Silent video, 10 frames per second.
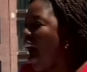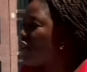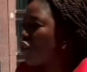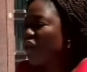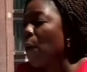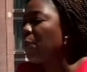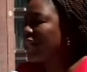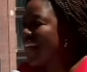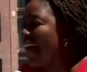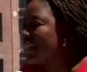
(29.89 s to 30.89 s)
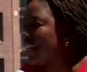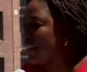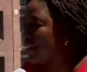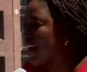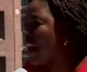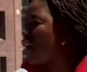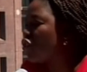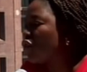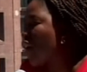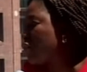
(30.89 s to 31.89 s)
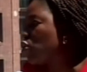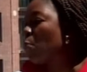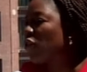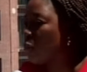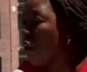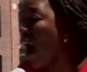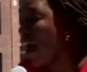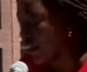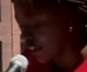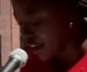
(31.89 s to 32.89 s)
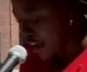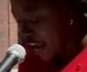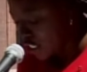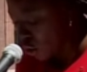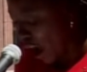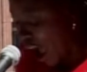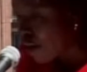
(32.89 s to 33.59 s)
I just felt protected, and I just felt so much pride. And so